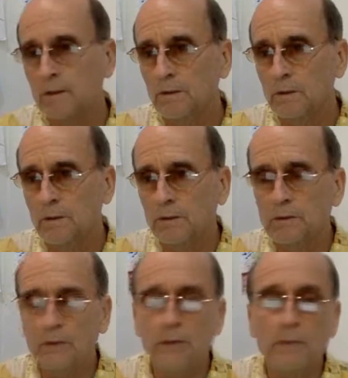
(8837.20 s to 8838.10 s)
whew,
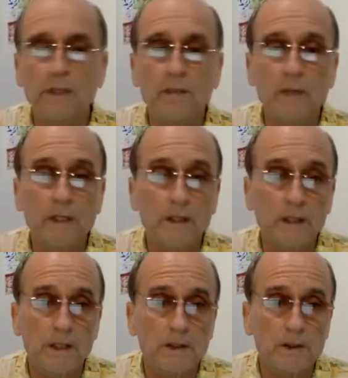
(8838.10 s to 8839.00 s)
so many
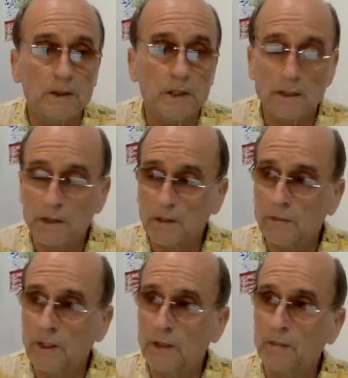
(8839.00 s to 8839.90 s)
regulation. Less
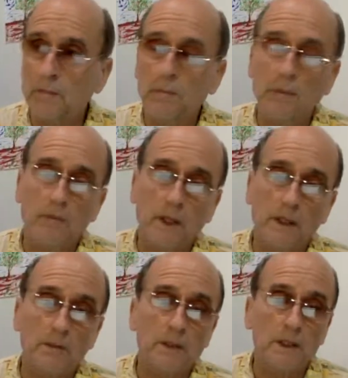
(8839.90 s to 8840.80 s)
developed
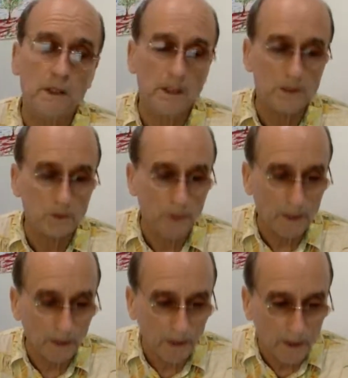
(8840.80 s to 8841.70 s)
might be less
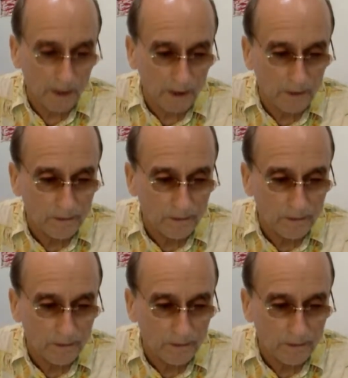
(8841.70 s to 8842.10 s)
regulated.